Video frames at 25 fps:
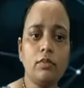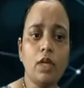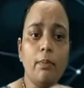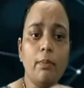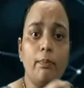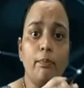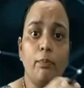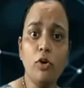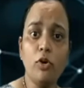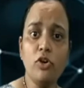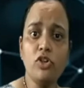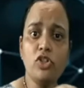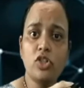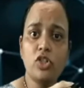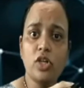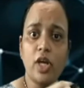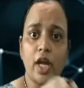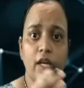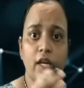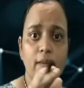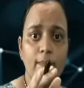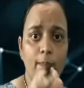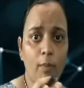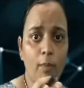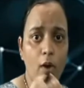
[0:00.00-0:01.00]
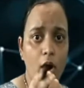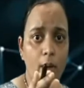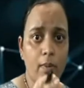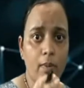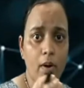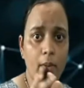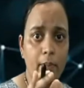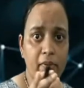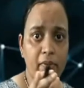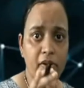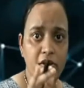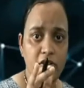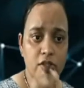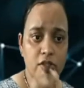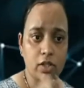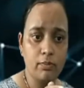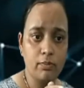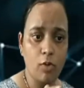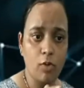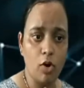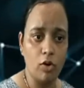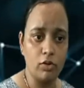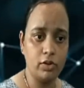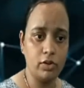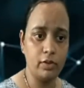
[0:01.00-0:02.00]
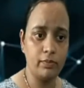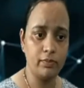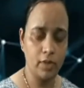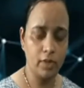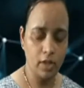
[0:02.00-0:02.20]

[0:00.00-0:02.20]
push and pop operation both.